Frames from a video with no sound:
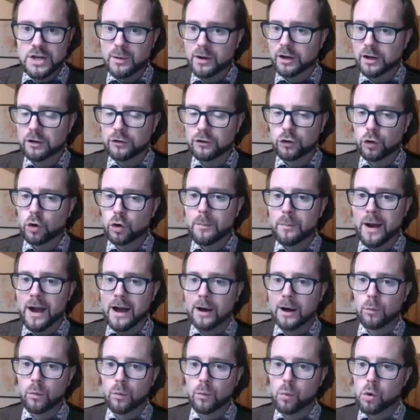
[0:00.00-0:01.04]
We're going to talk
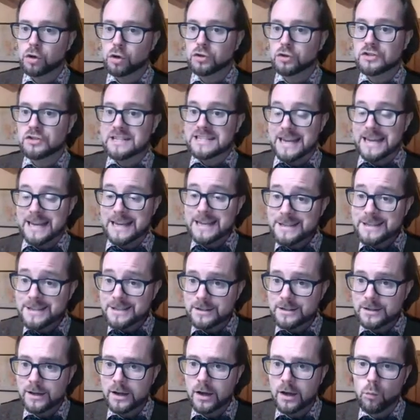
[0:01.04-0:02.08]
about what it
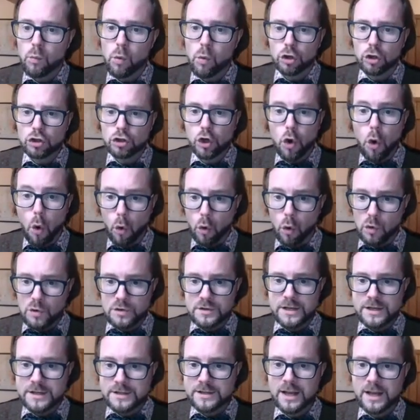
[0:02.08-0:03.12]
is, what
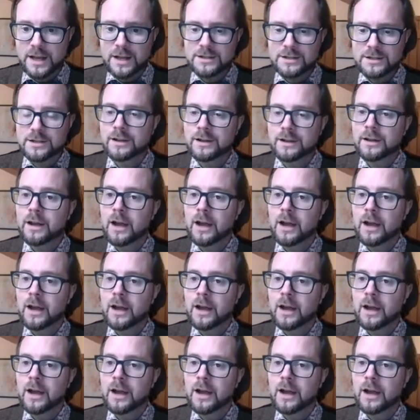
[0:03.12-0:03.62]
causes it,